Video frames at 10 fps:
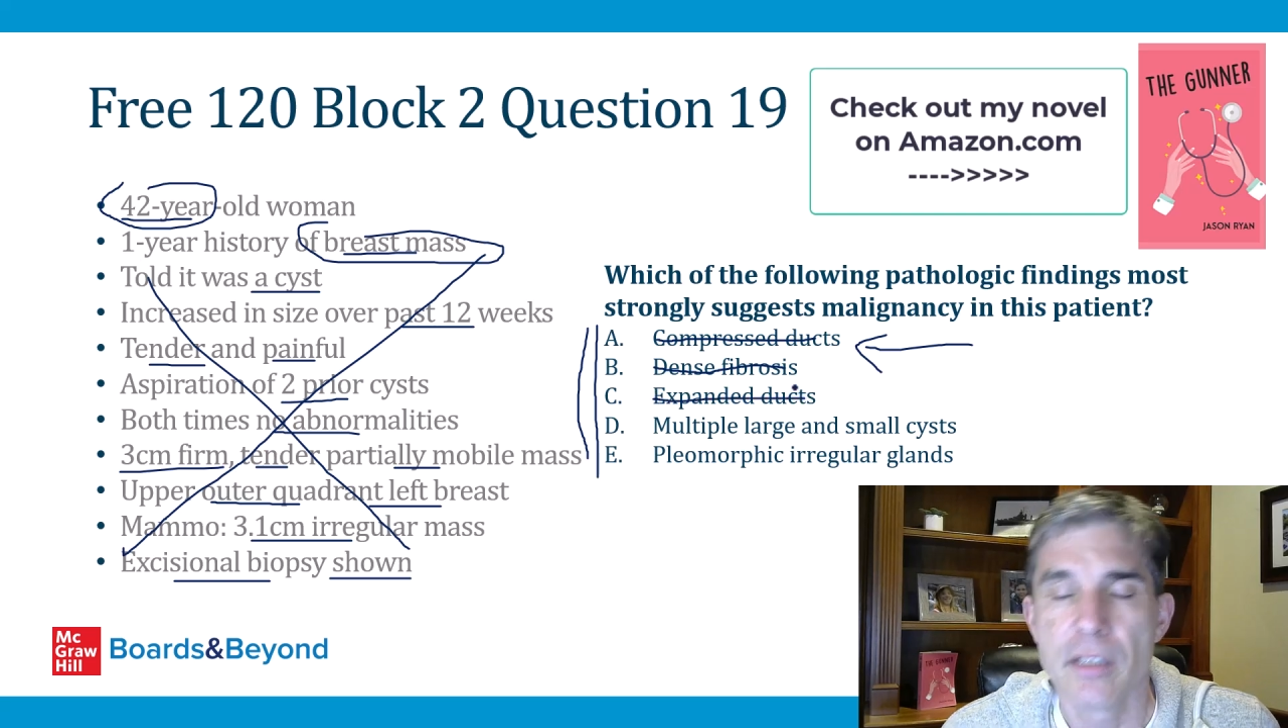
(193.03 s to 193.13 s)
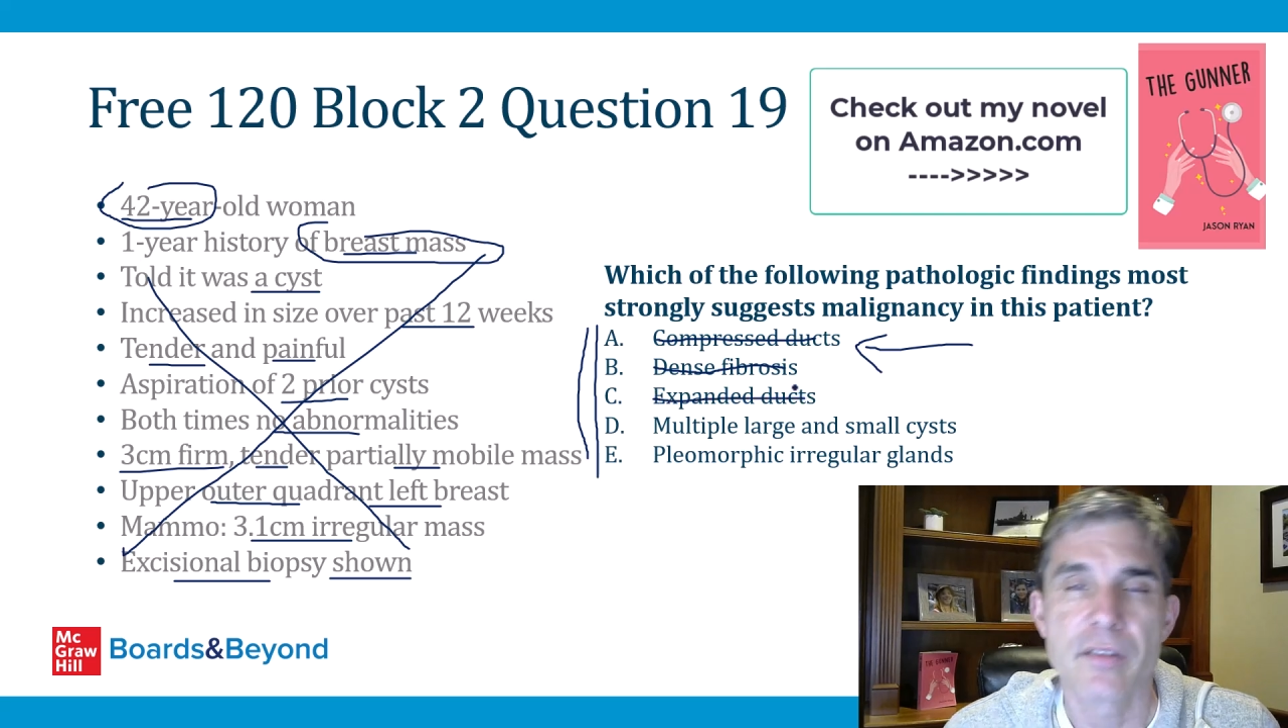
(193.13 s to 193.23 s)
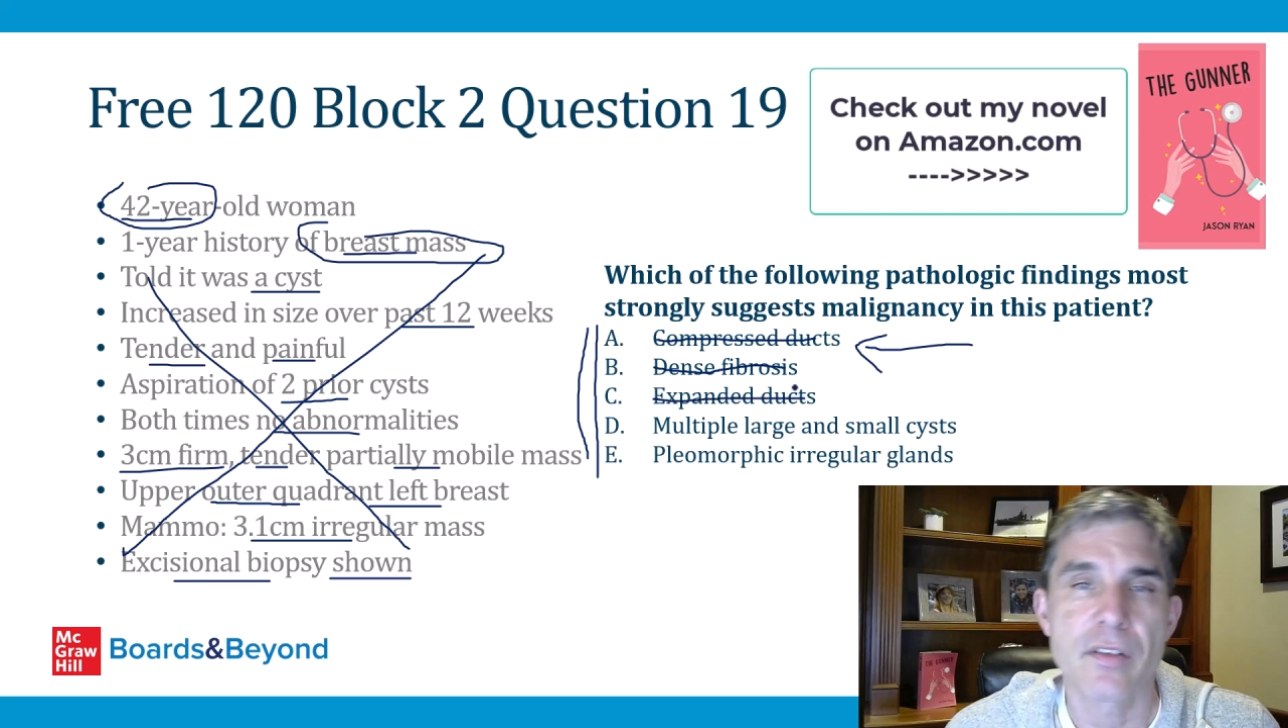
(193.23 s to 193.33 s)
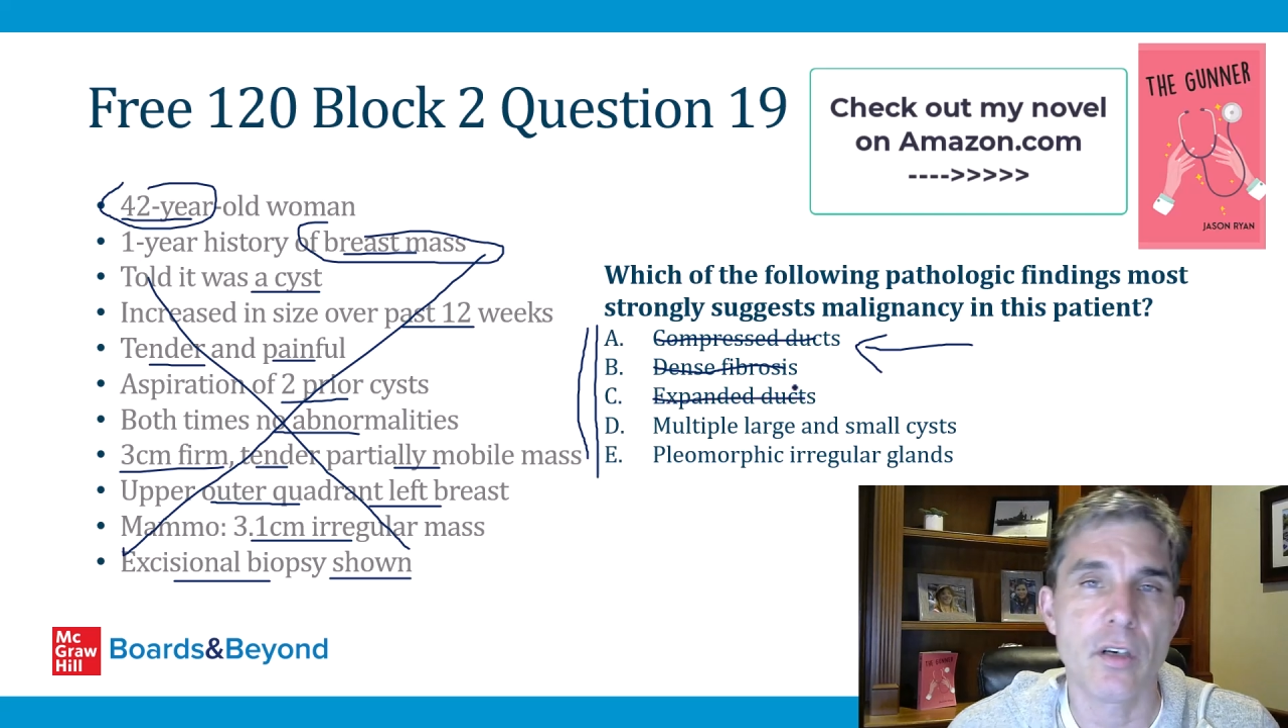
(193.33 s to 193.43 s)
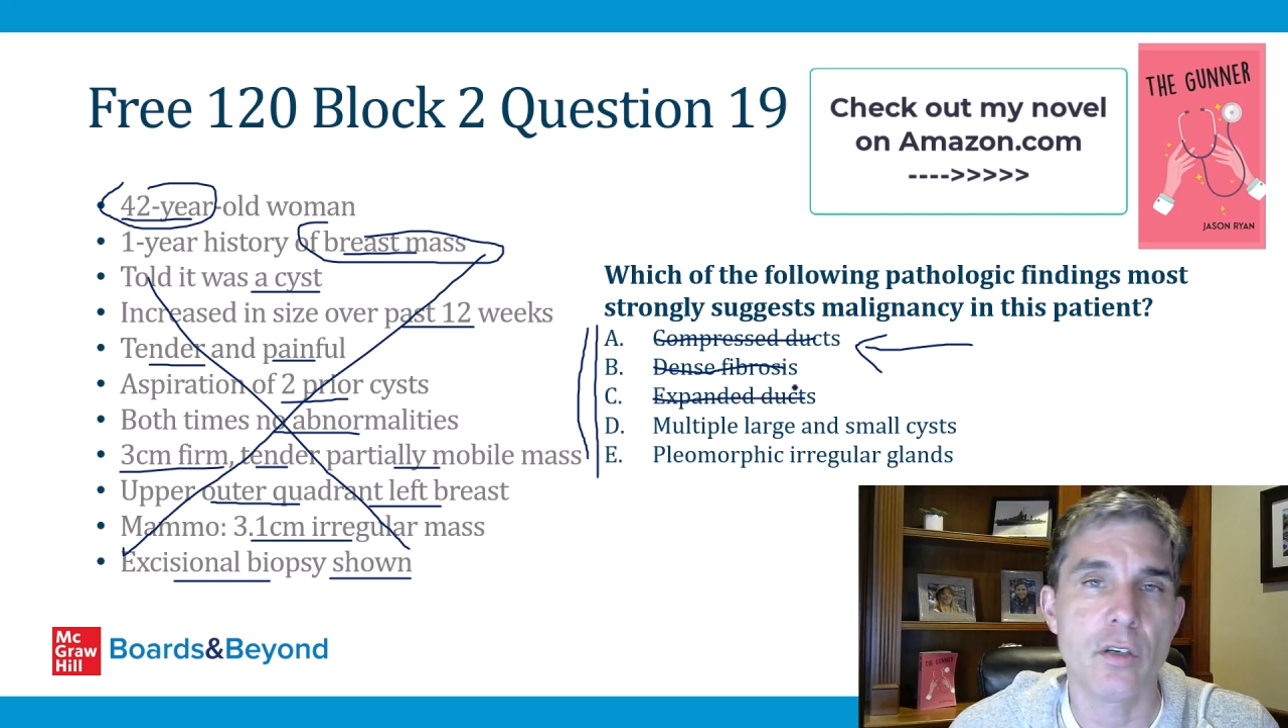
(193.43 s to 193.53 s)

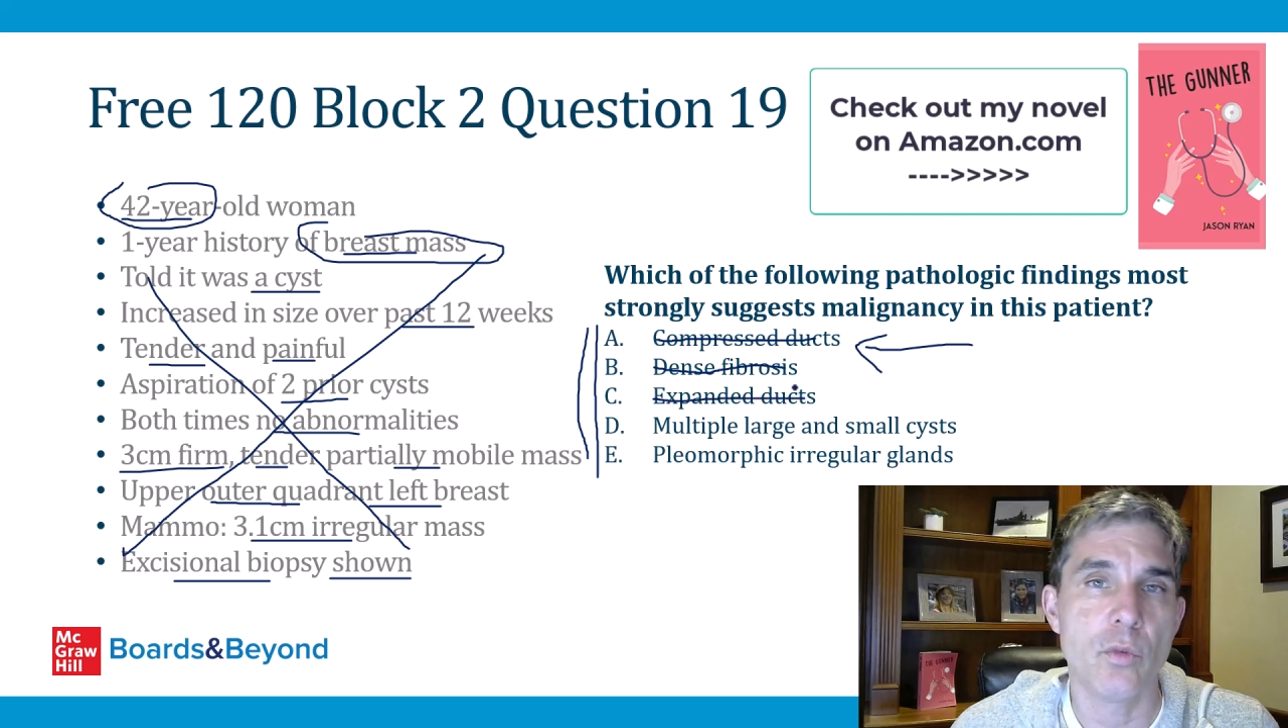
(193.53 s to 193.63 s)
So